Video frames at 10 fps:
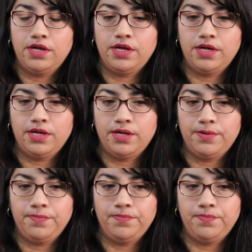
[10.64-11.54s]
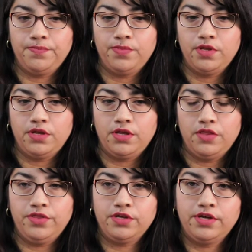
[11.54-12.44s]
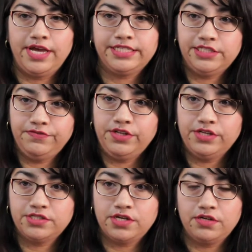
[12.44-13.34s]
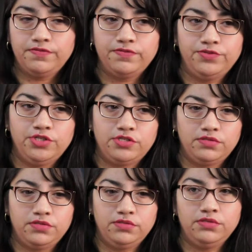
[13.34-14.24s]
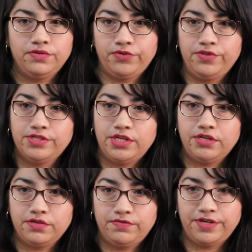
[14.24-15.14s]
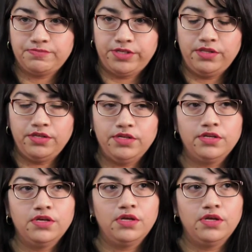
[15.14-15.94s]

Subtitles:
The activity itself, just for the sake of explaining it,